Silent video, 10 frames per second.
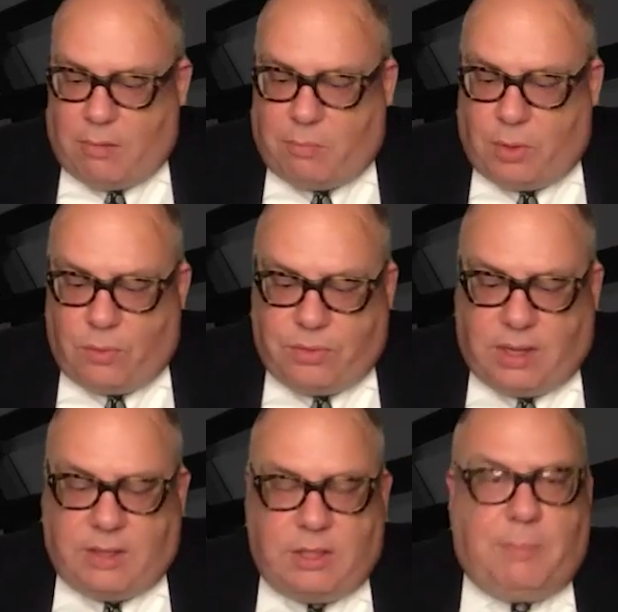both
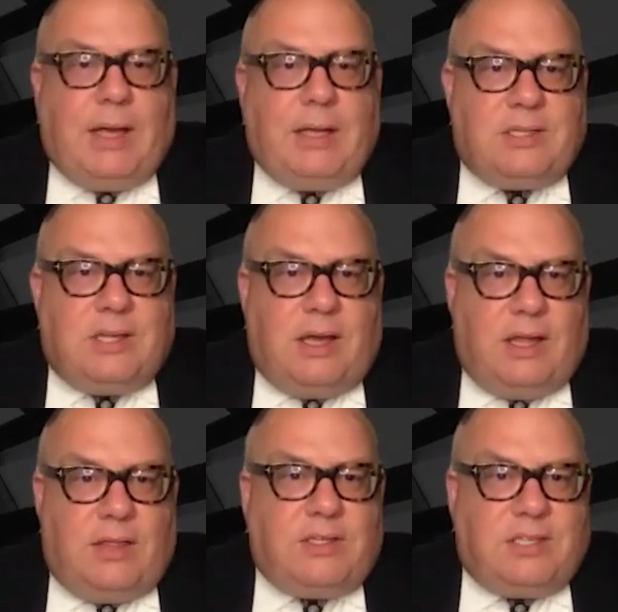on the buy side
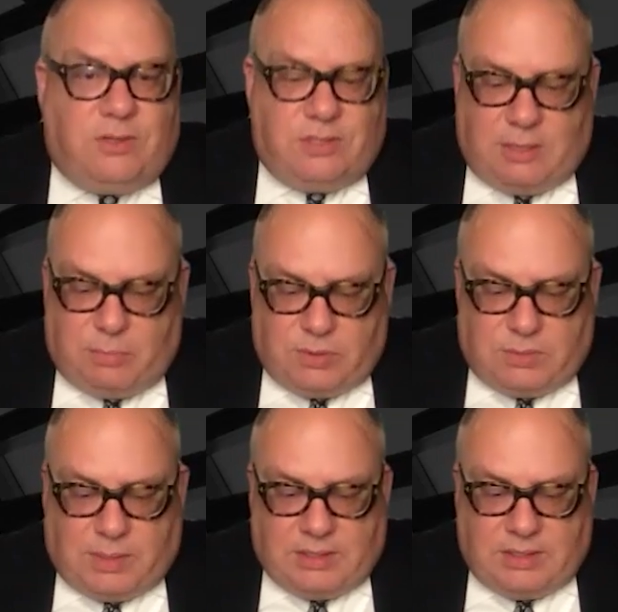and the sell side
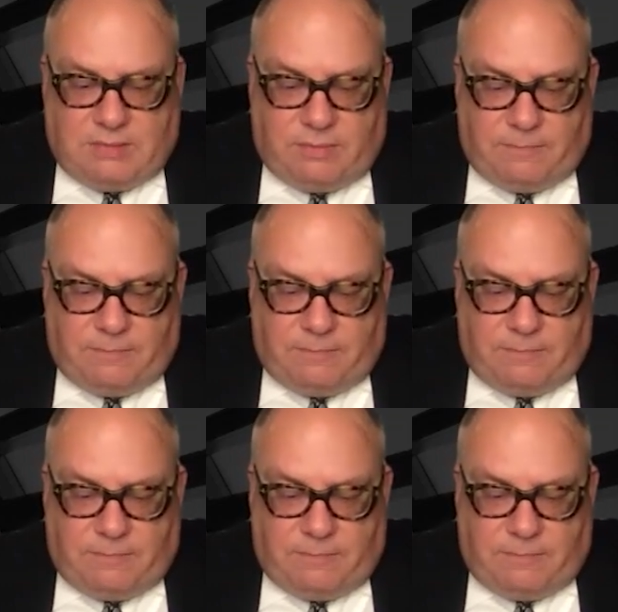perspective.